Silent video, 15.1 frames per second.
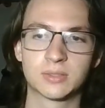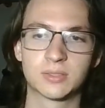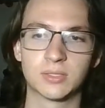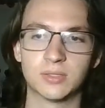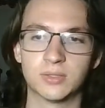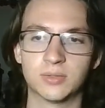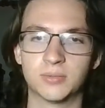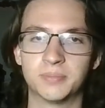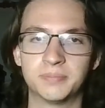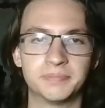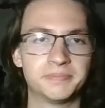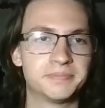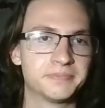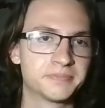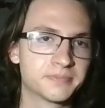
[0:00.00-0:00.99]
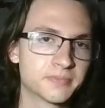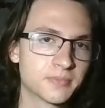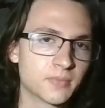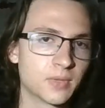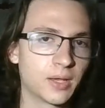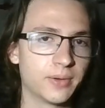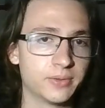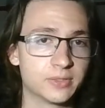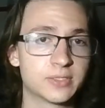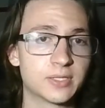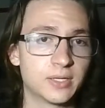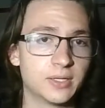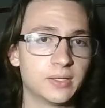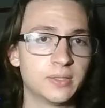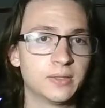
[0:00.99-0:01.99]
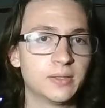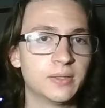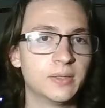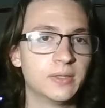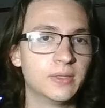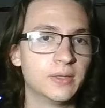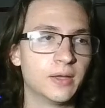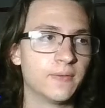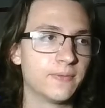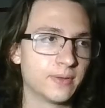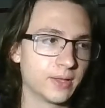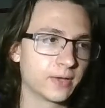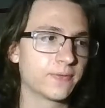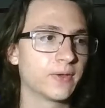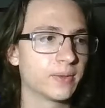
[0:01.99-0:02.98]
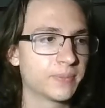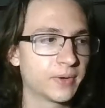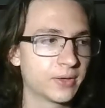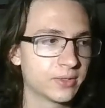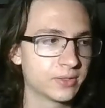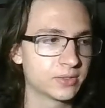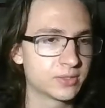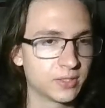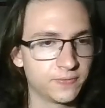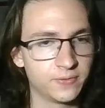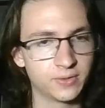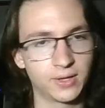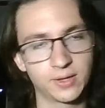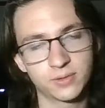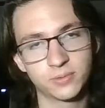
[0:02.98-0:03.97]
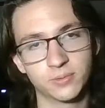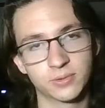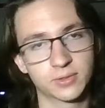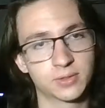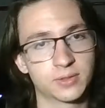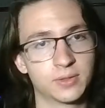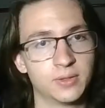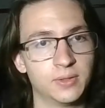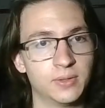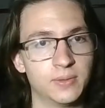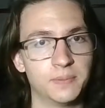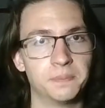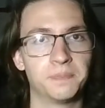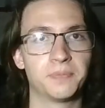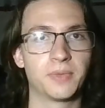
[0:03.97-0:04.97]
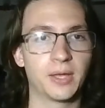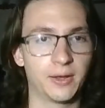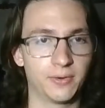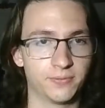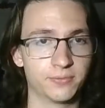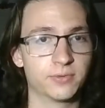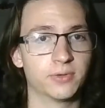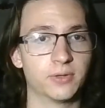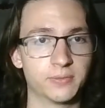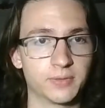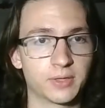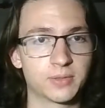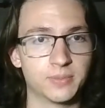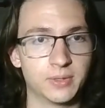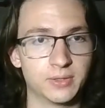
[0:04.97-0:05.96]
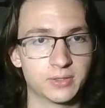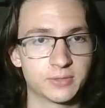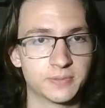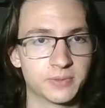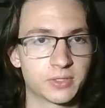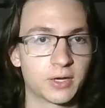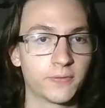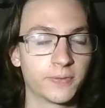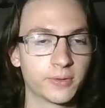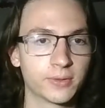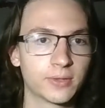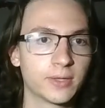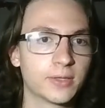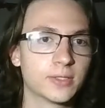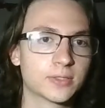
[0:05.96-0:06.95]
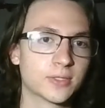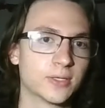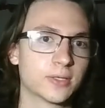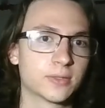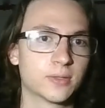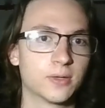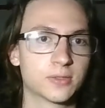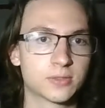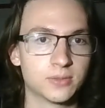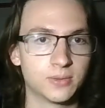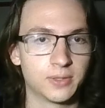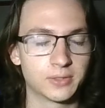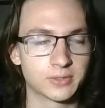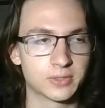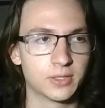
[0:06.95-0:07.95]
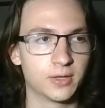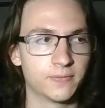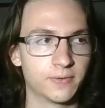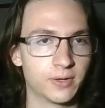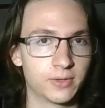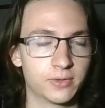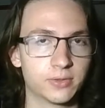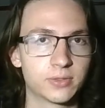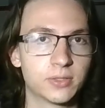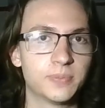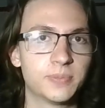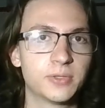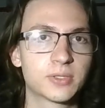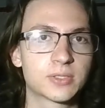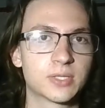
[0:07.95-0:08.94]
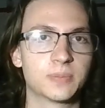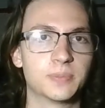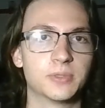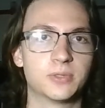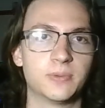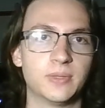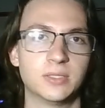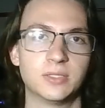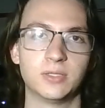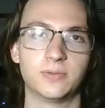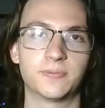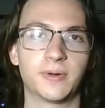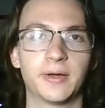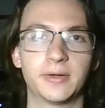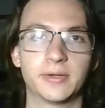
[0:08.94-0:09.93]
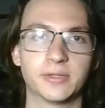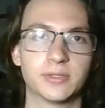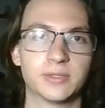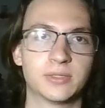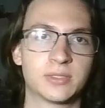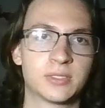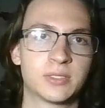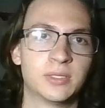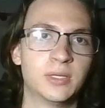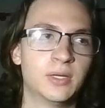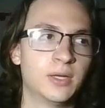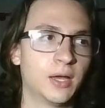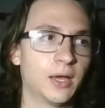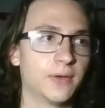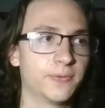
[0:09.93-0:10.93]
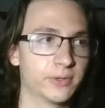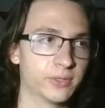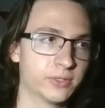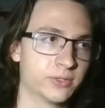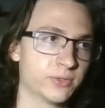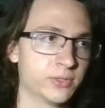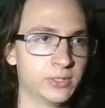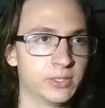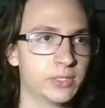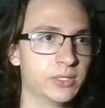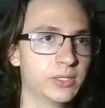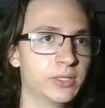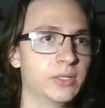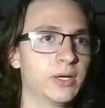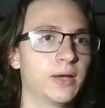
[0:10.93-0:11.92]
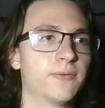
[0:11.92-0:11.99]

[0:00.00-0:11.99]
So I would say if you like vampires, if you like horror, I really recommend this book. I've heard that this author also has a lot of other good books, like Between Two Fires. I've heard is really good.